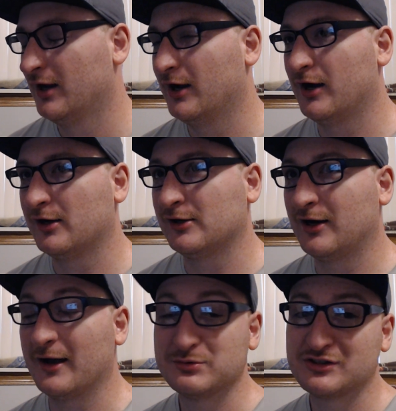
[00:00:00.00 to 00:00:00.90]

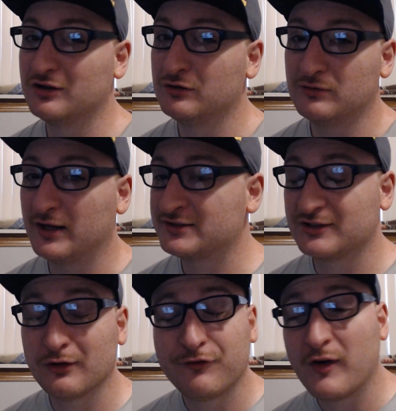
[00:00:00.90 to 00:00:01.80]
It's still
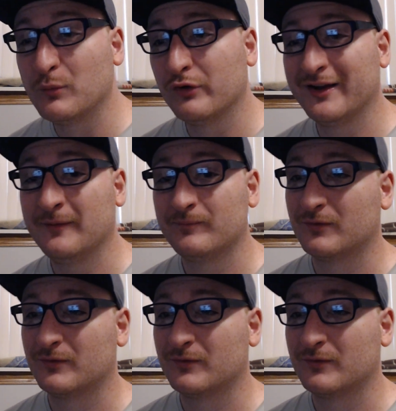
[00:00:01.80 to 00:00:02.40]
a fun movie.